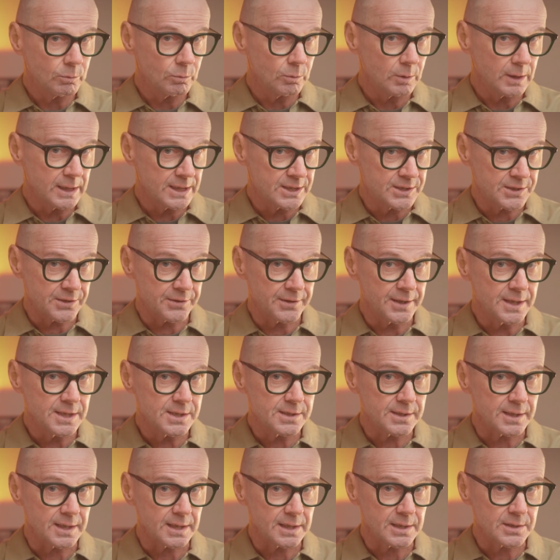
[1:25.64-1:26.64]
It's
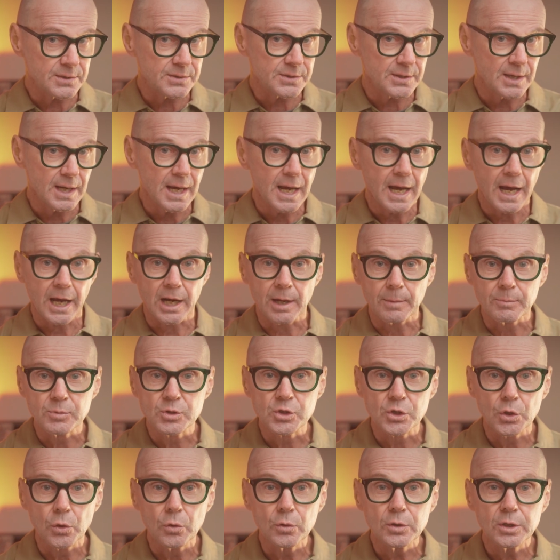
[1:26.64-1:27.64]
these things, and I'm
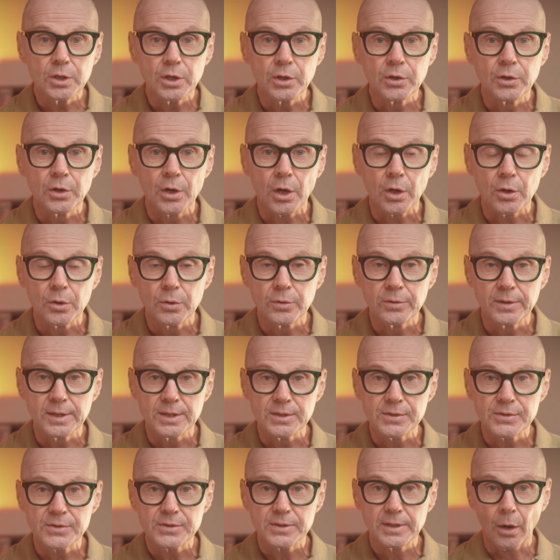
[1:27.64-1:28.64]
sure you know
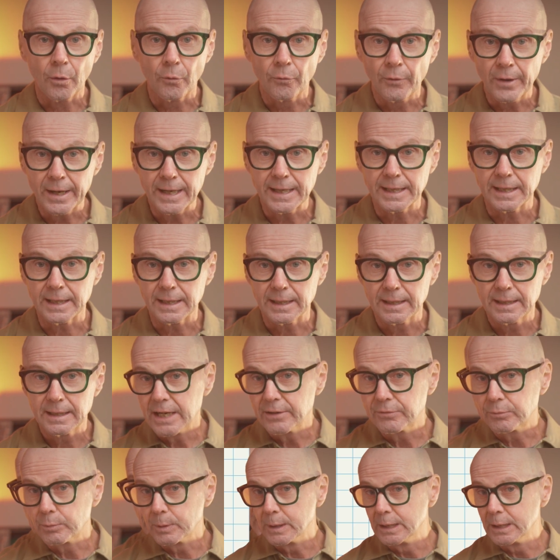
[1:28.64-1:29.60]
this already. If we